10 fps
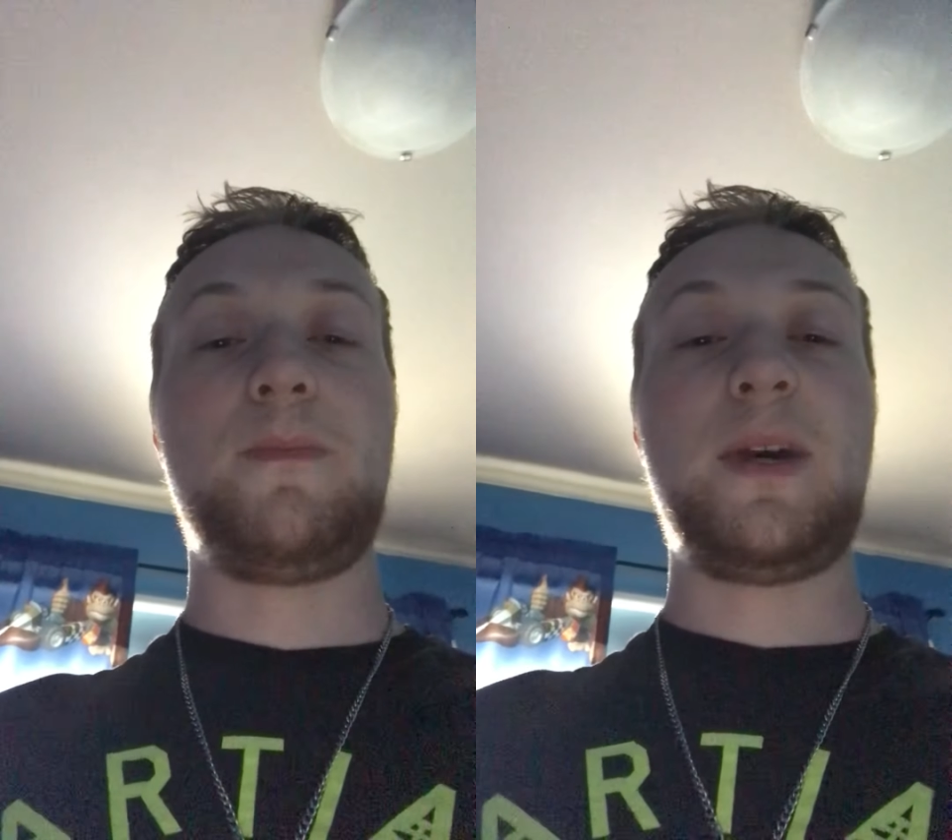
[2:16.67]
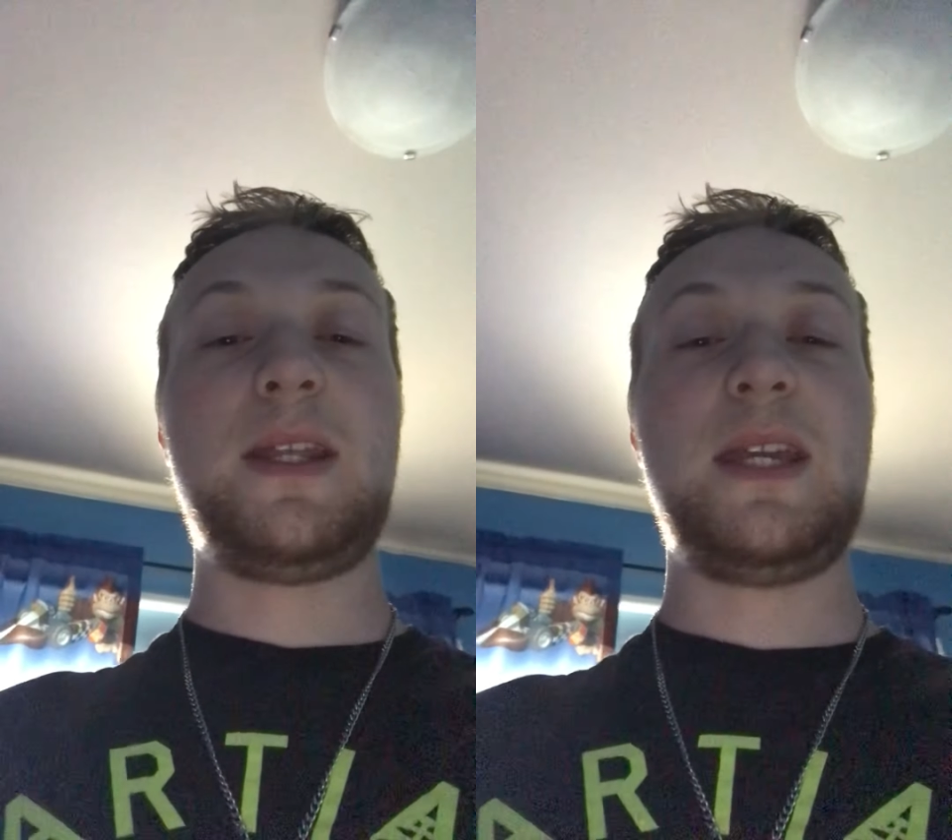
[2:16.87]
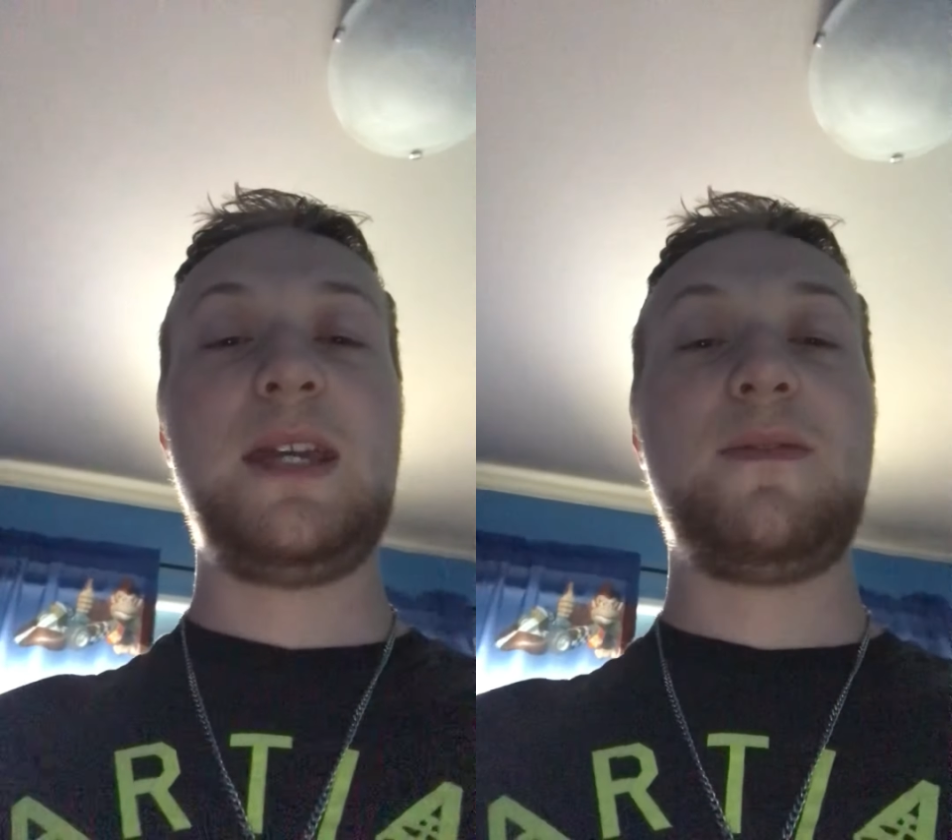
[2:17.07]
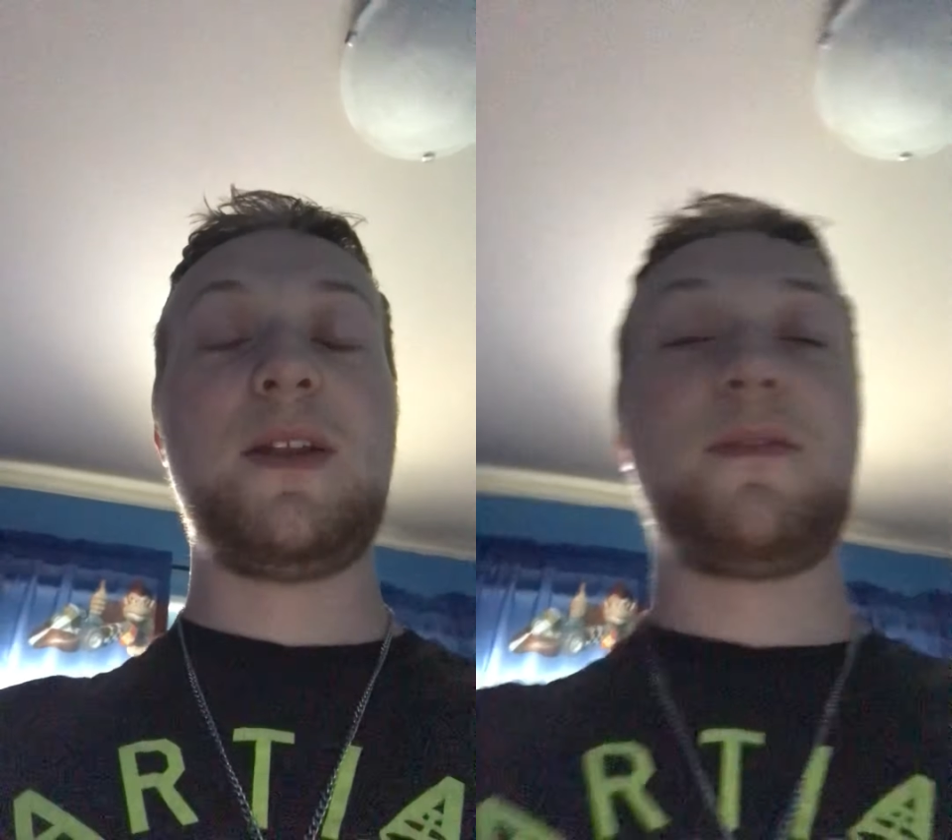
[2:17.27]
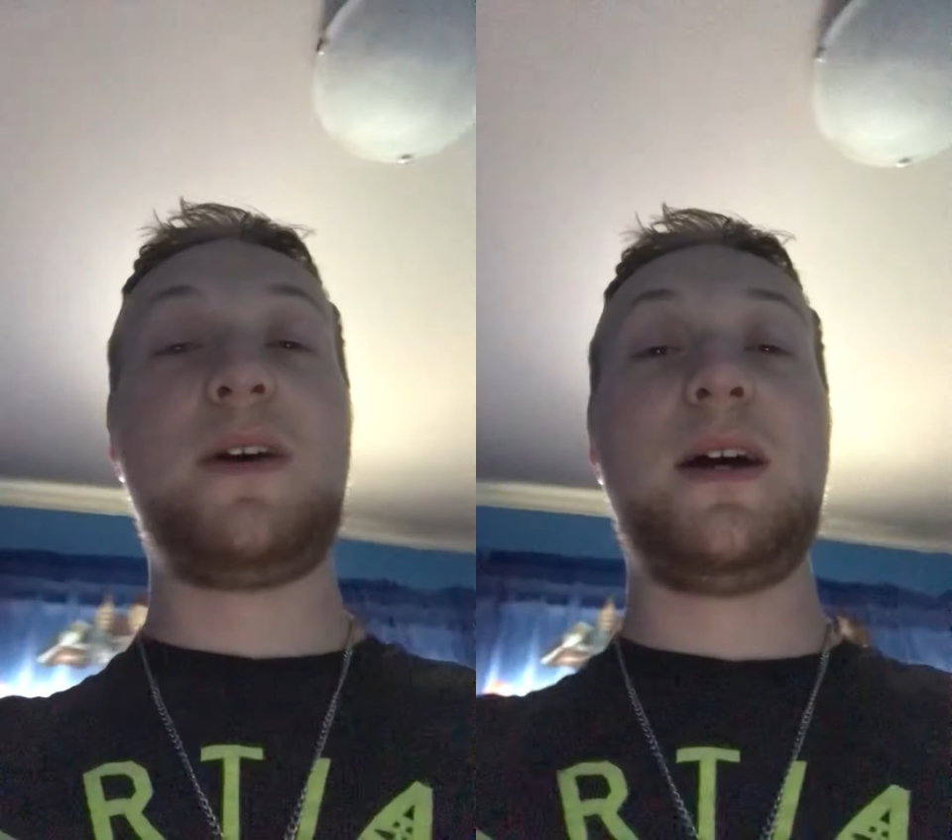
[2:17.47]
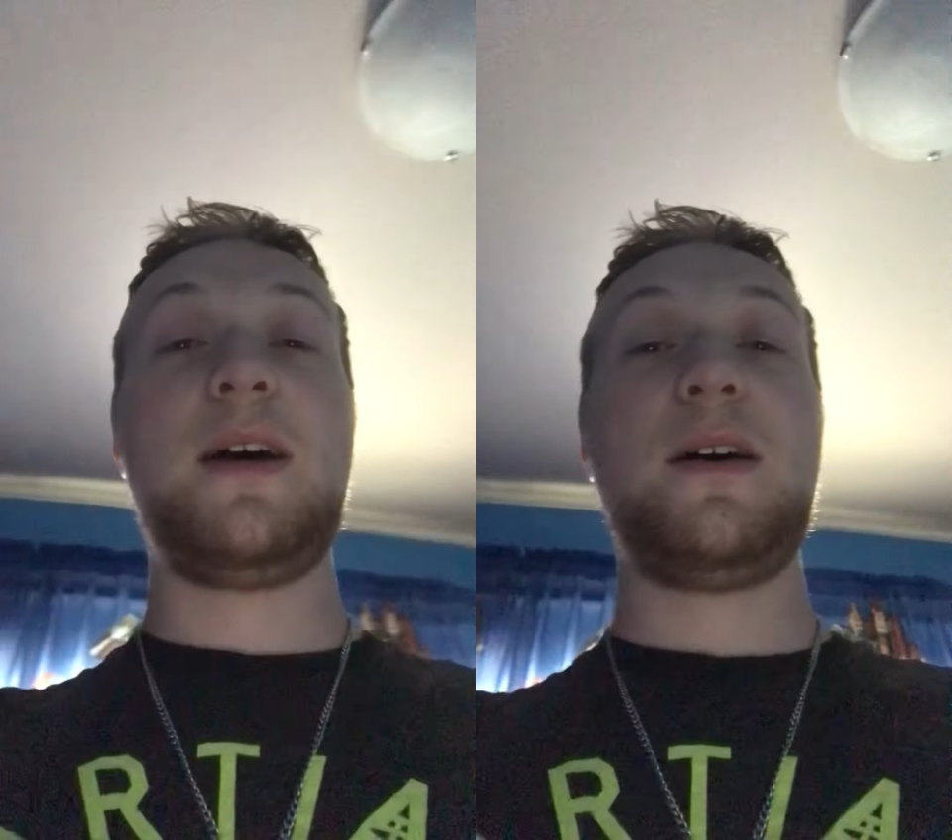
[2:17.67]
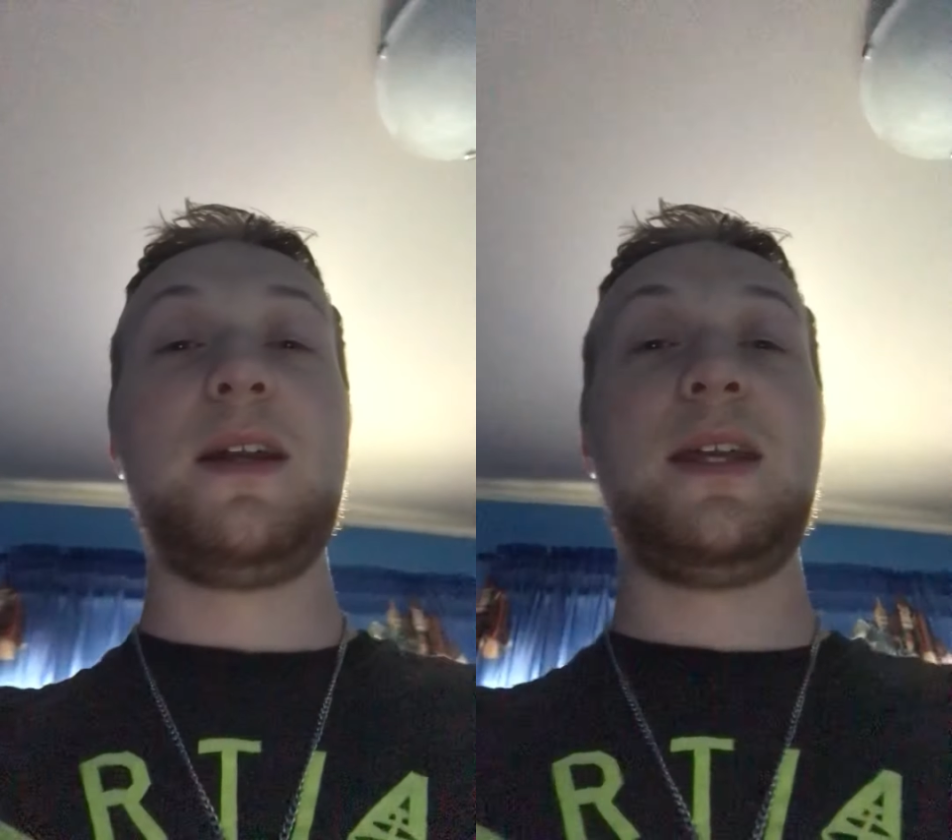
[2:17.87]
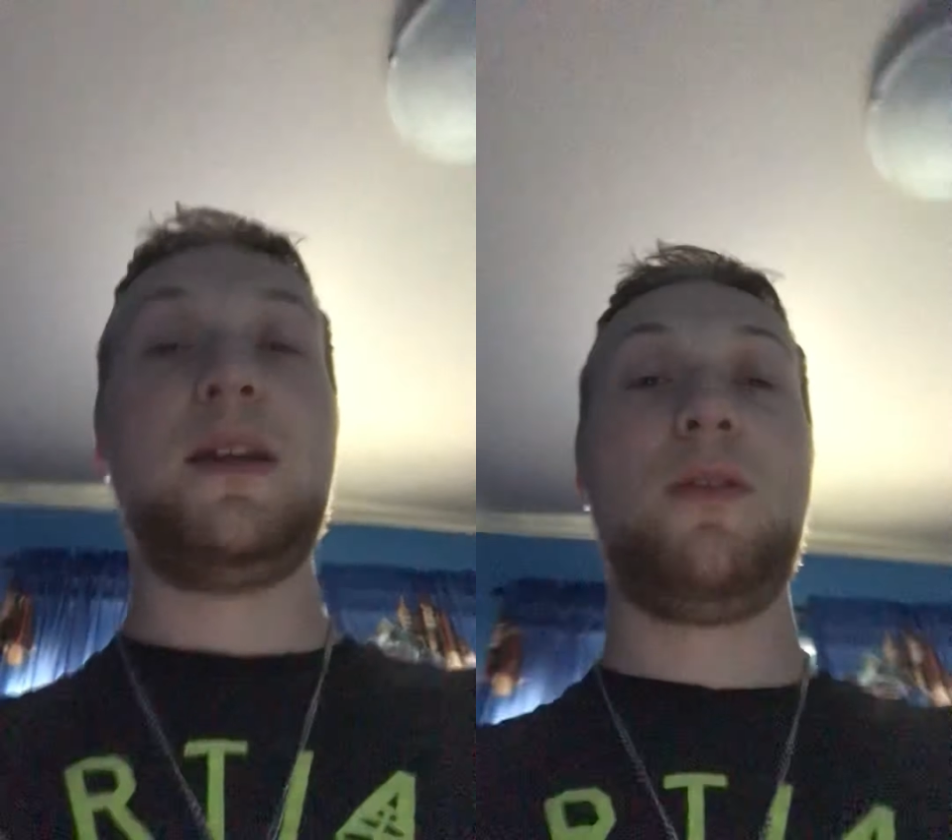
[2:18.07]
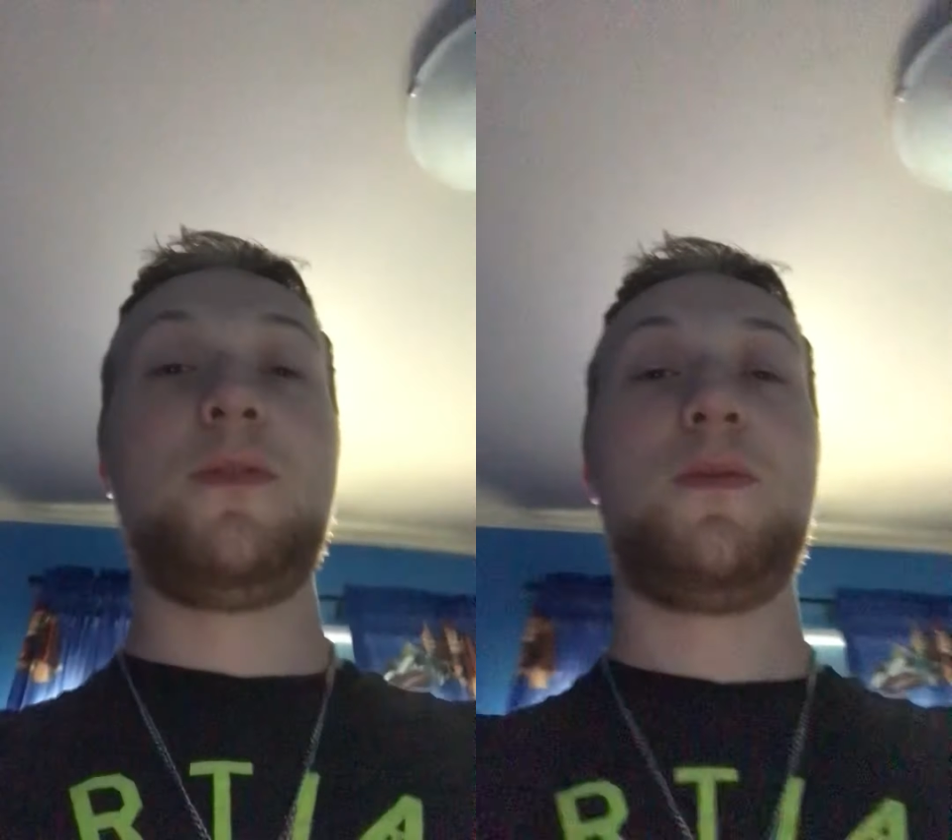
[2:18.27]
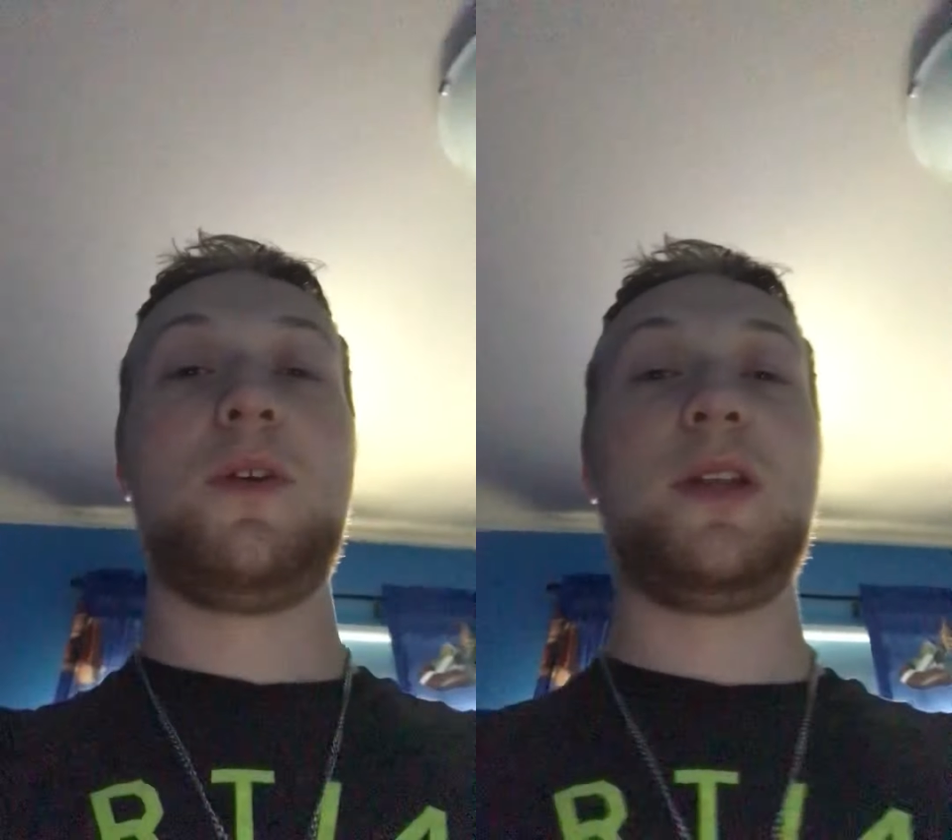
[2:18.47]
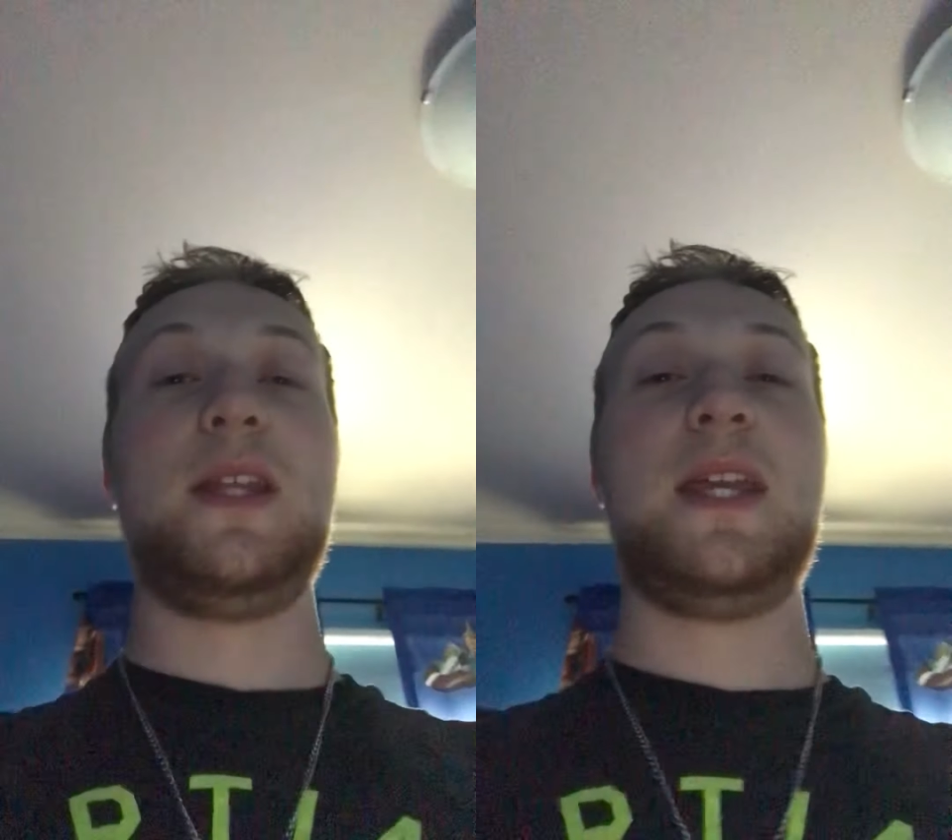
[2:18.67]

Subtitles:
It might even have healed fully.